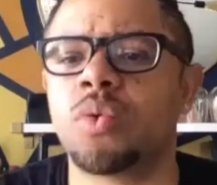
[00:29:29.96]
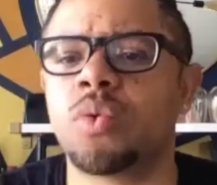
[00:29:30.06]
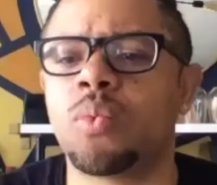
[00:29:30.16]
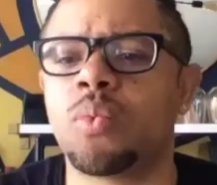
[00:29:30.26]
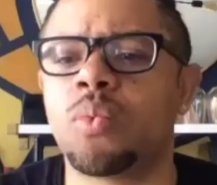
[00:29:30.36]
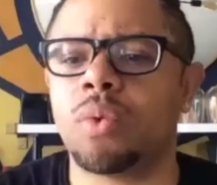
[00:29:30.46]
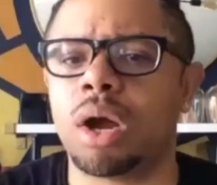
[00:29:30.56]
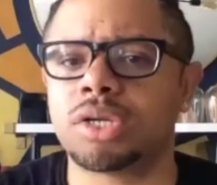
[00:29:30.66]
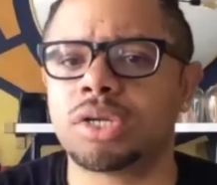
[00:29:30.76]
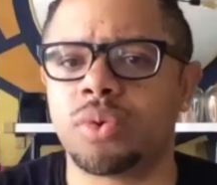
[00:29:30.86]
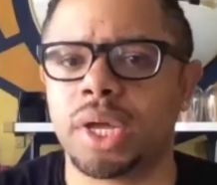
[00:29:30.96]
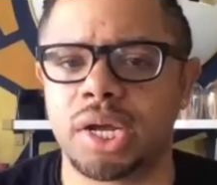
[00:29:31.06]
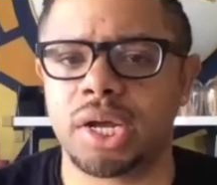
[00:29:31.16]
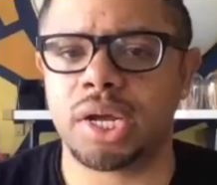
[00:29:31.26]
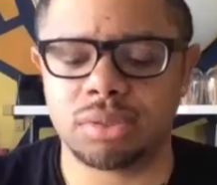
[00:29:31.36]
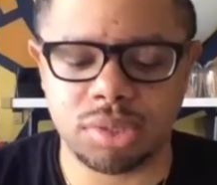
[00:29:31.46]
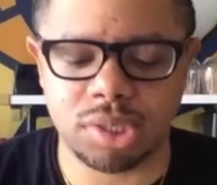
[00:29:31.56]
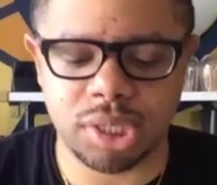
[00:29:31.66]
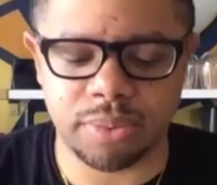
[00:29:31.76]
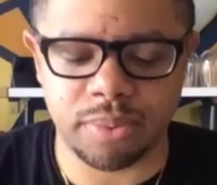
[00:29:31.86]
you are so we can try and see
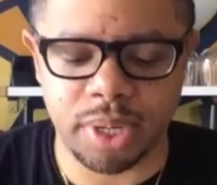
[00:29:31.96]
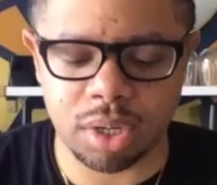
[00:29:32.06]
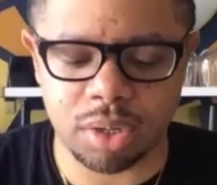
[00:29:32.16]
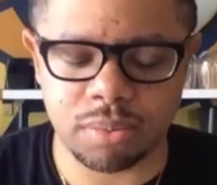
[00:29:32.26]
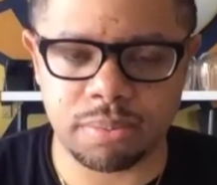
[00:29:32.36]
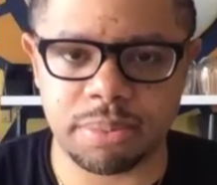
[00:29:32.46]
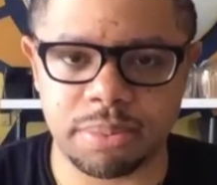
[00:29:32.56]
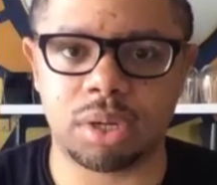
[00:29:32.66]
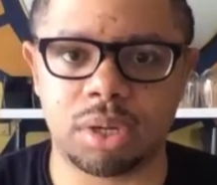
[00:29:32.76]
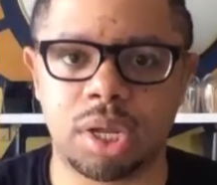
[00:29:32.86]
what we can do. But yeah,